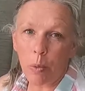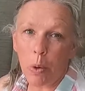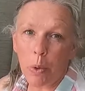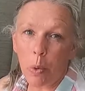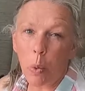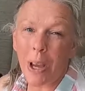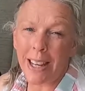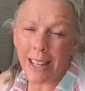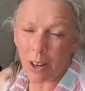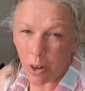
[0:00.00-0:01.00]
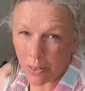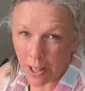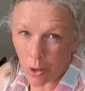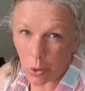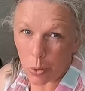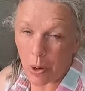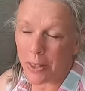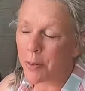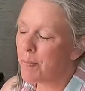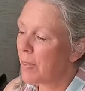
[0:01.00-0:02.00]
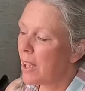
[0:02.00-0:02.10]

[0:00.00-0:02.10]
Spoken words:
while we were waiting out all that cold weather.